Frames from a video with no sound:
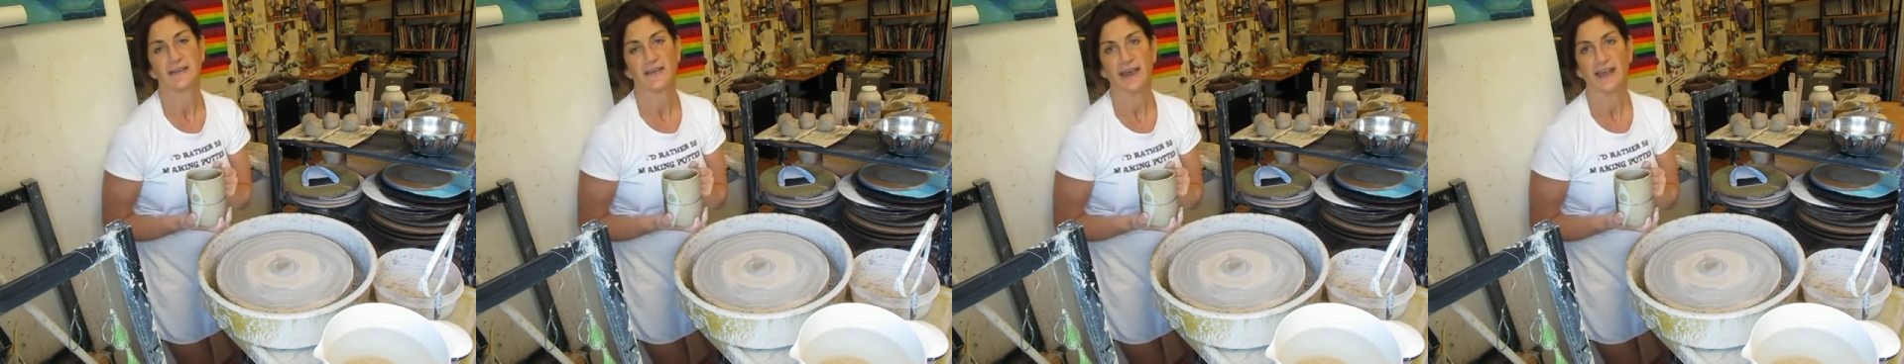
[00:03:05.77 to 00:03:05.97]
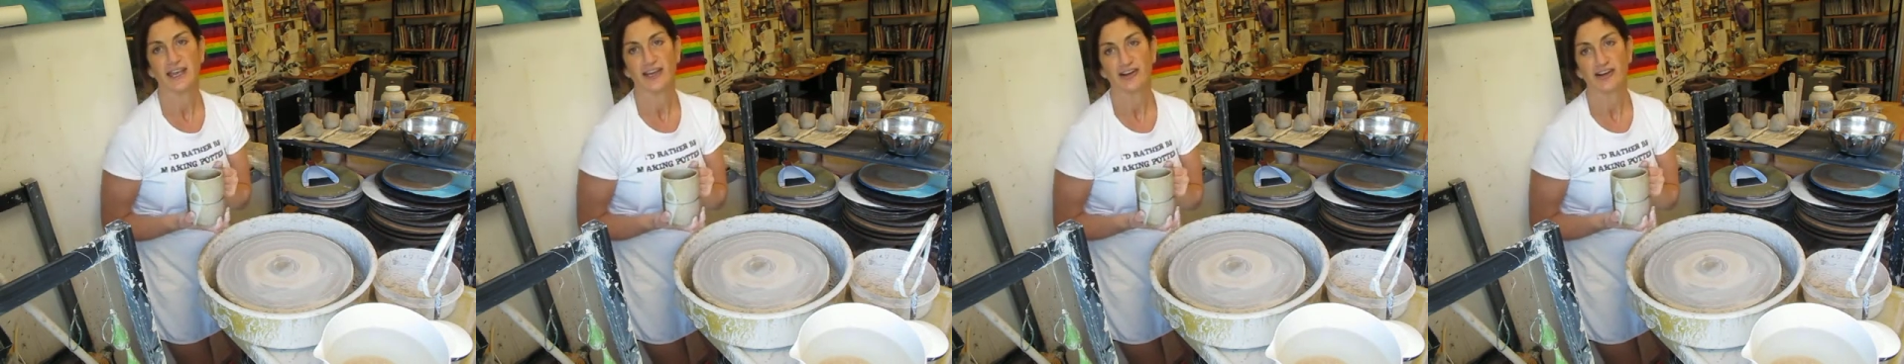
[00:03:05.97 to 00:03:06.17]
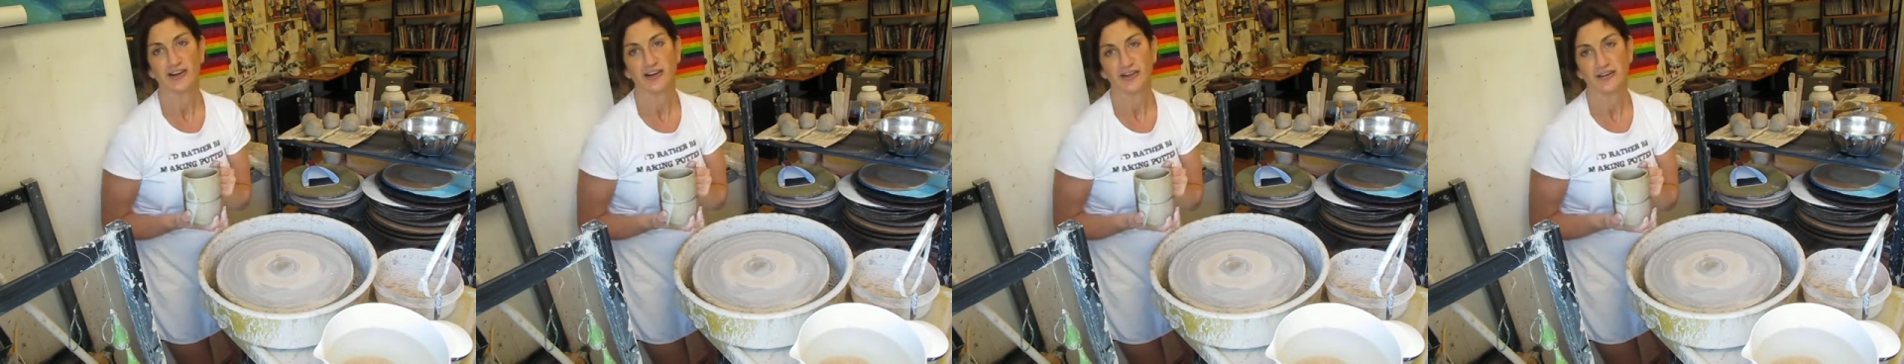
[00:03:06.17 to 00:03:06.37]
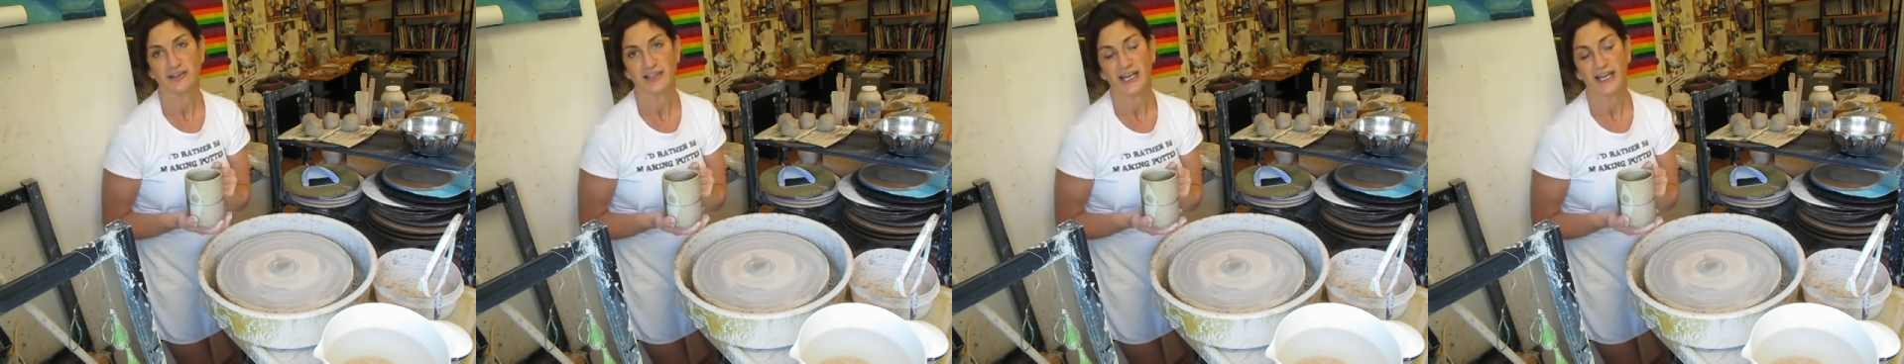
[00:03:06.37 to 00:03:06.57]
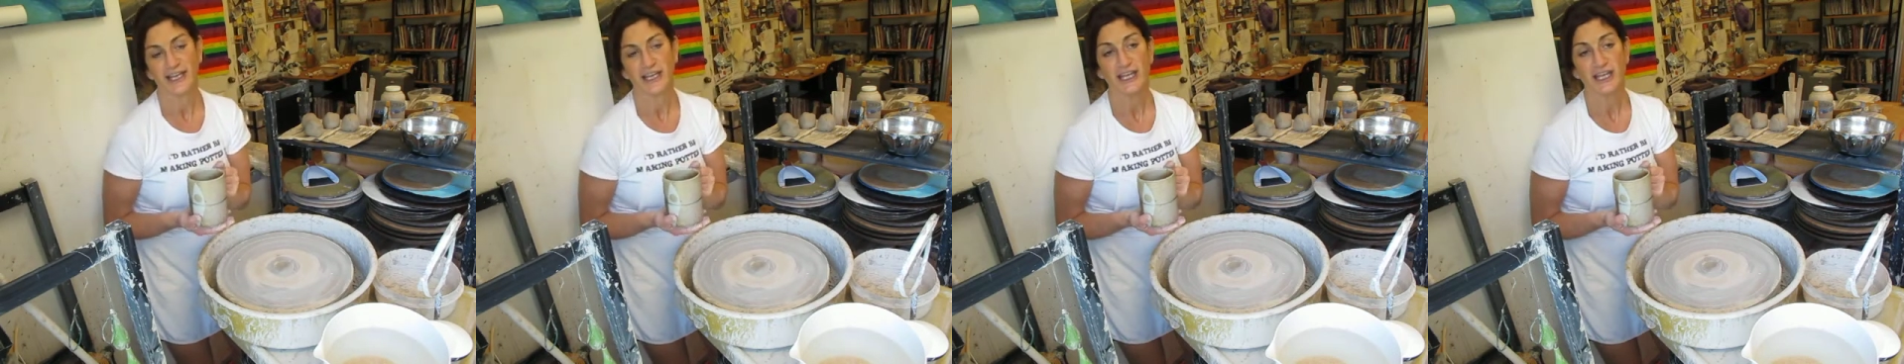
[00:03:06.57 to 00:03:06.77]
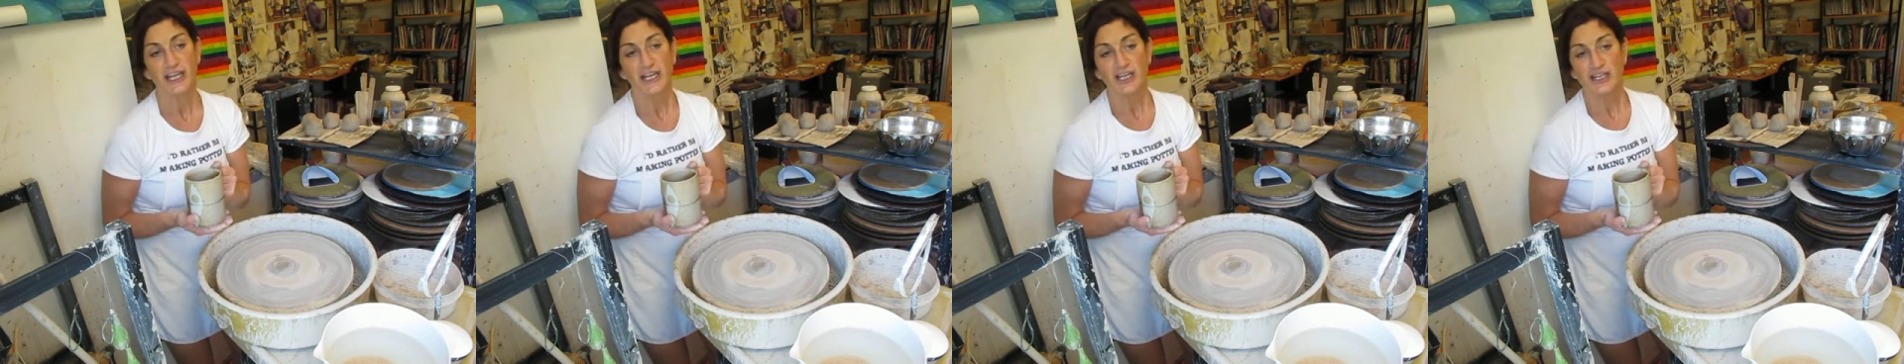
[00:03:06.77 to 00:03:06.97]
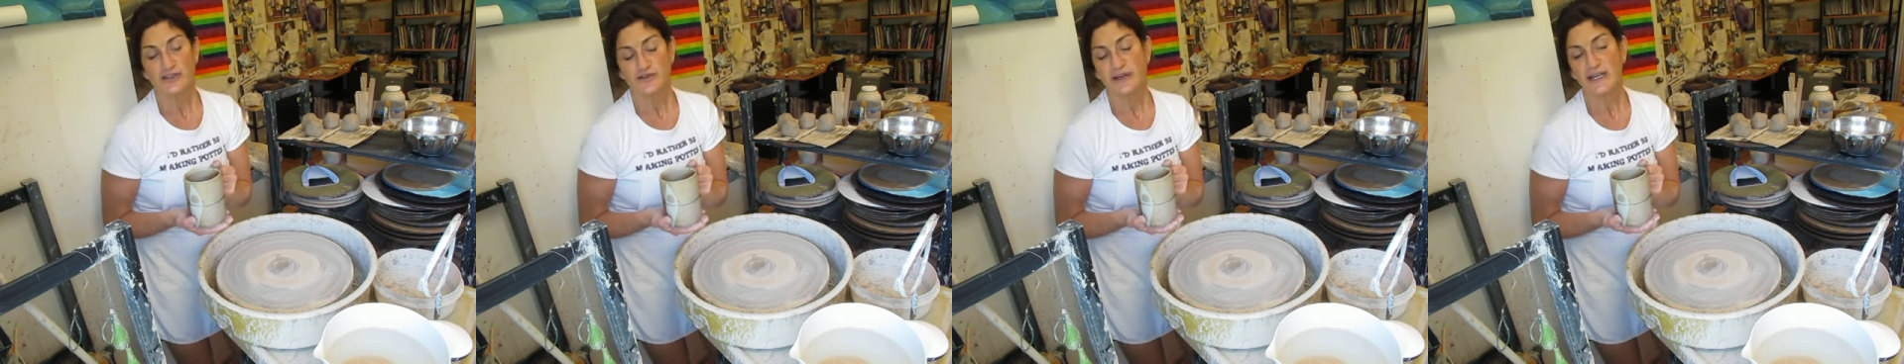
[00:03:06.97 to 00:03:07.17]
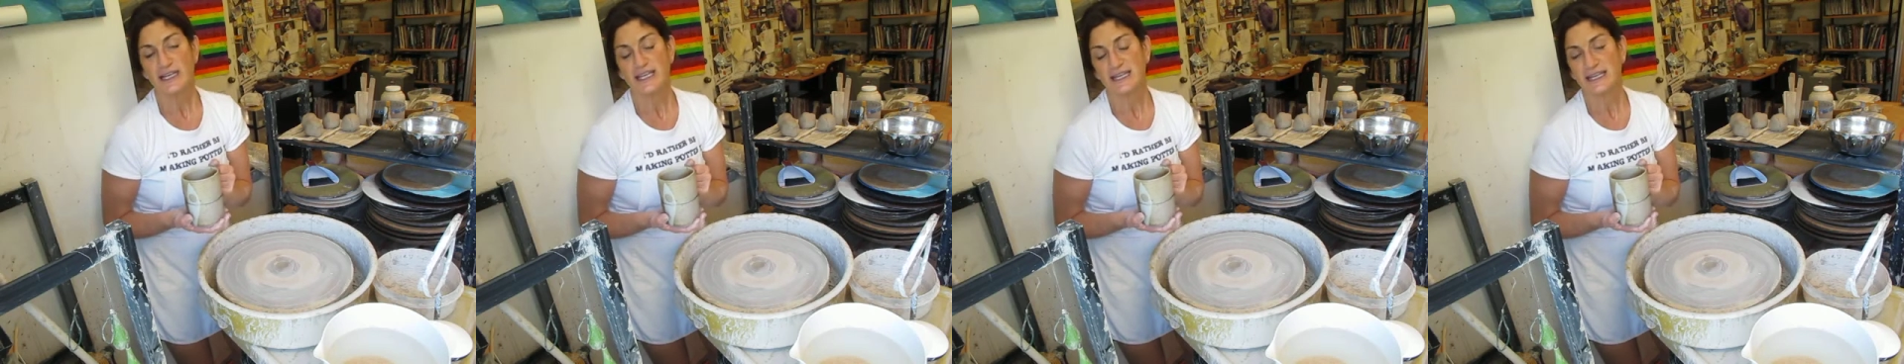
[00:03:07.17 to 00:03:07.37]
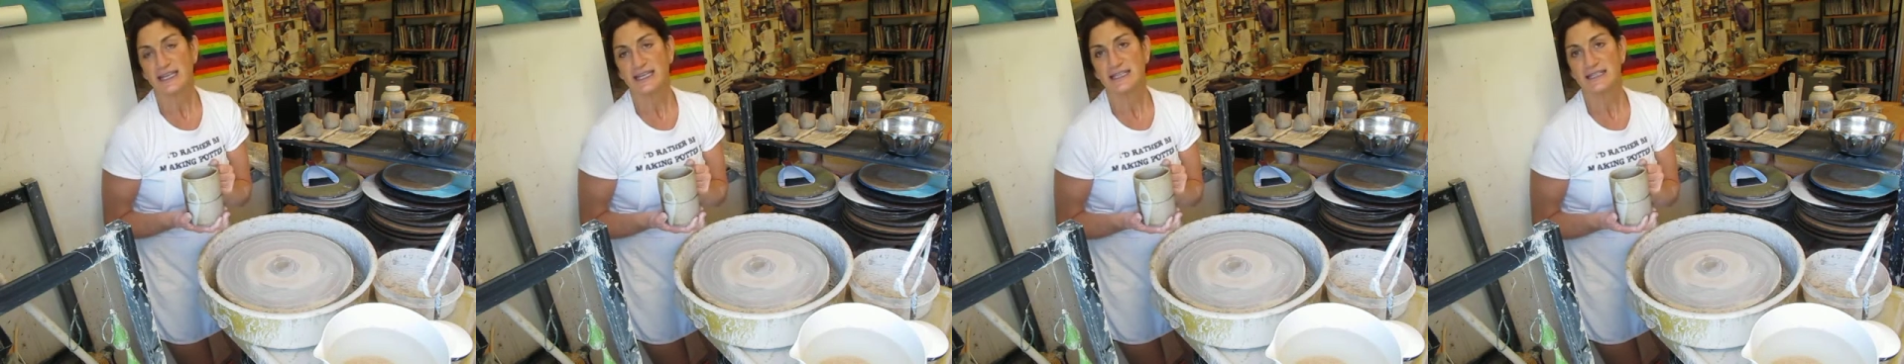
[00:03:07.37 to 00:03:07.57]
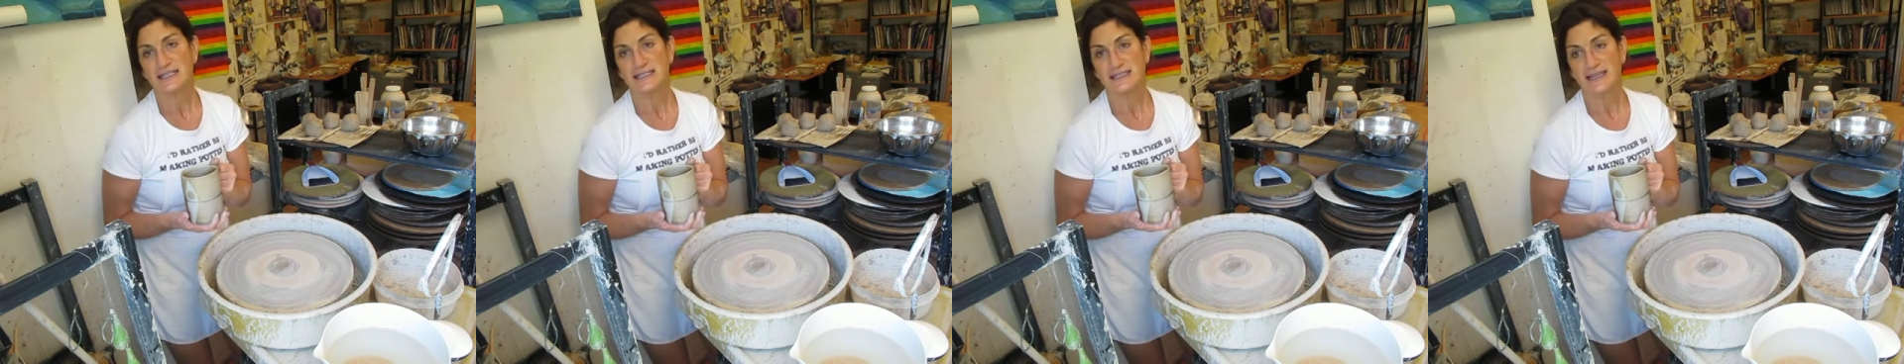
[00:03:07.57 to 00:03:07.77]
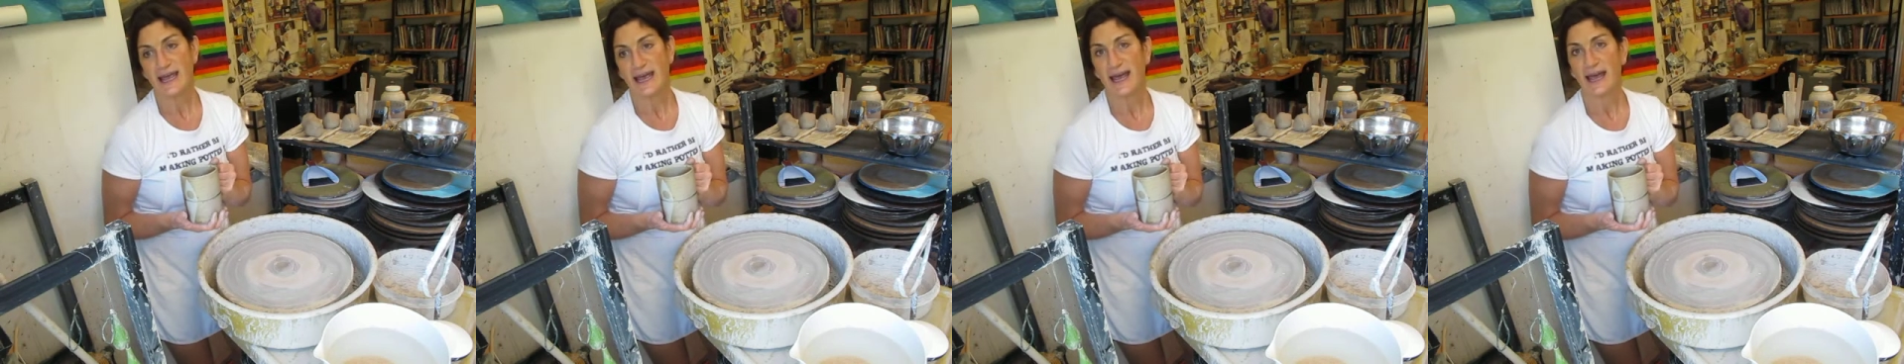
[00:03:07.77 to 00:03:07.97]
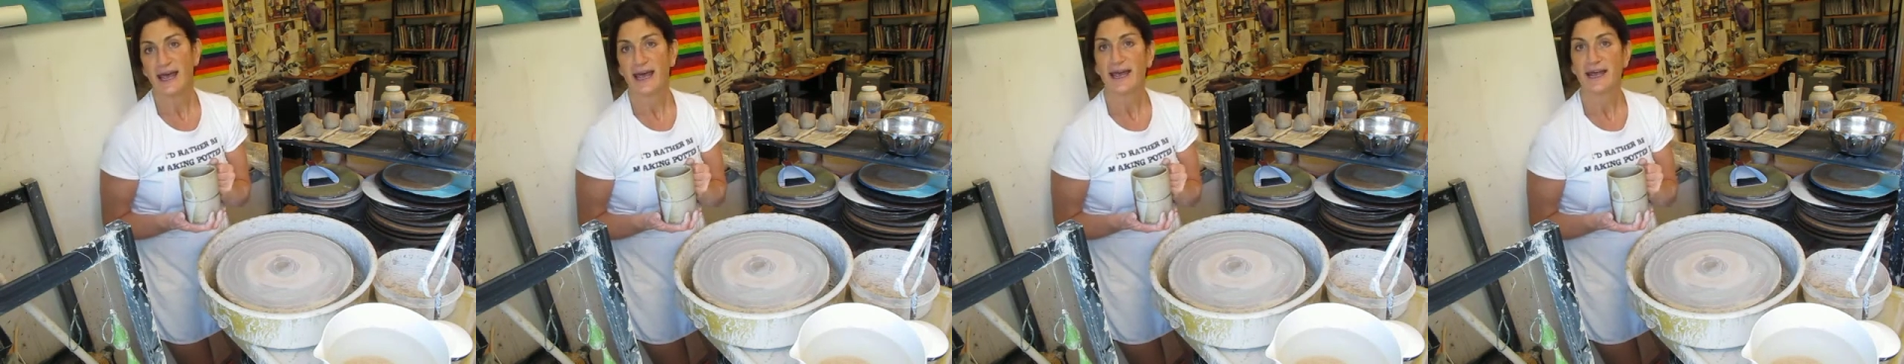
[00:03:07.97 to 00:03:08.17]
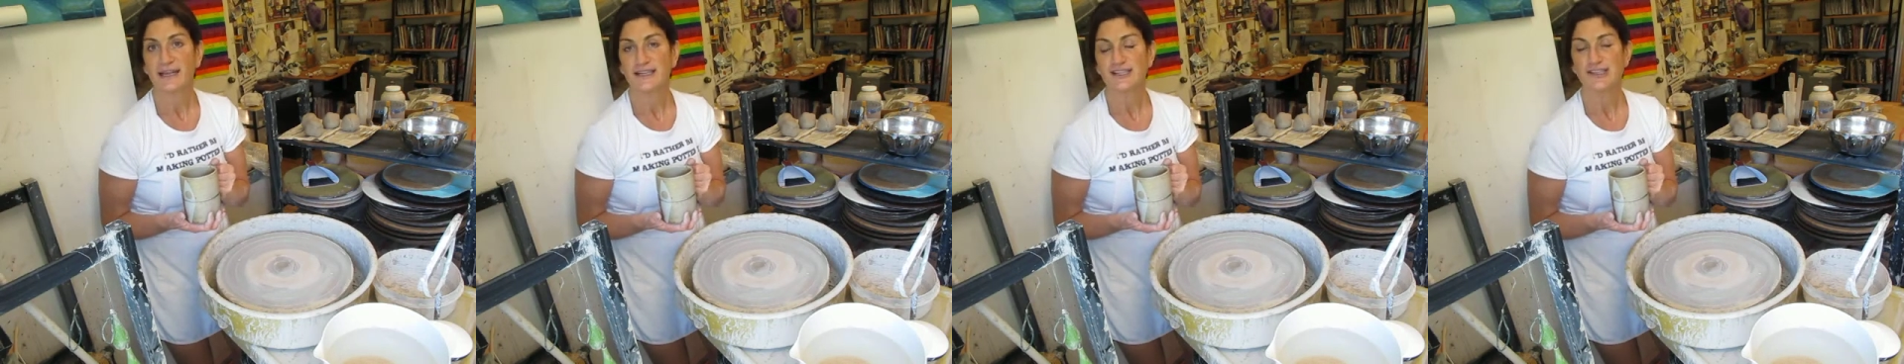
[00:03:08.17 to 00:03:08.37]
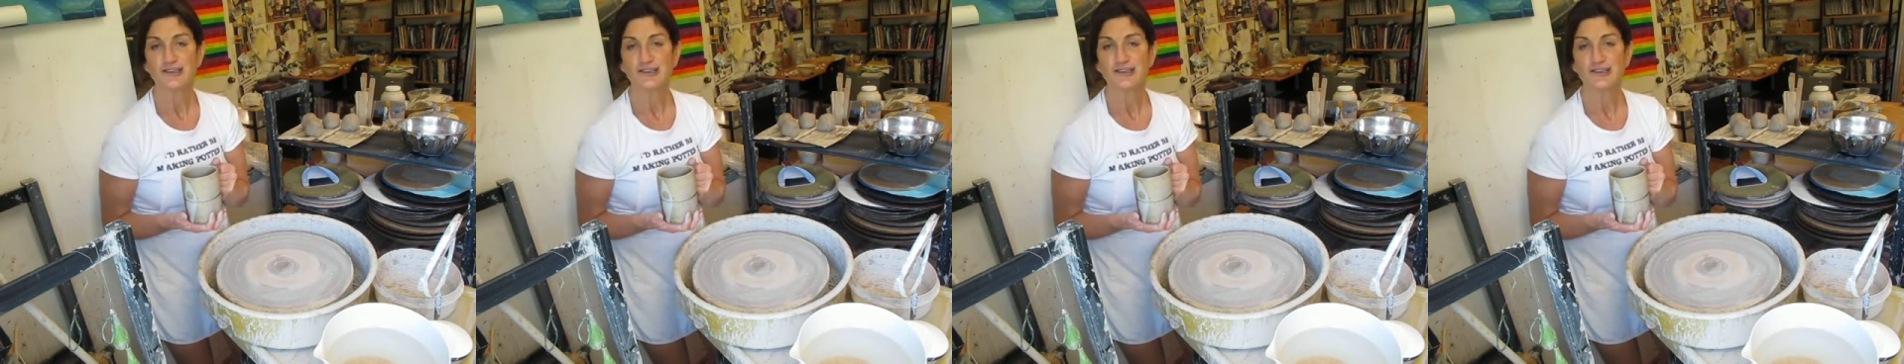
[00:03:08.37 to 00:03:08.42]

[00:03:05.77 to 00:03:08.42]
They can hold like trinkets and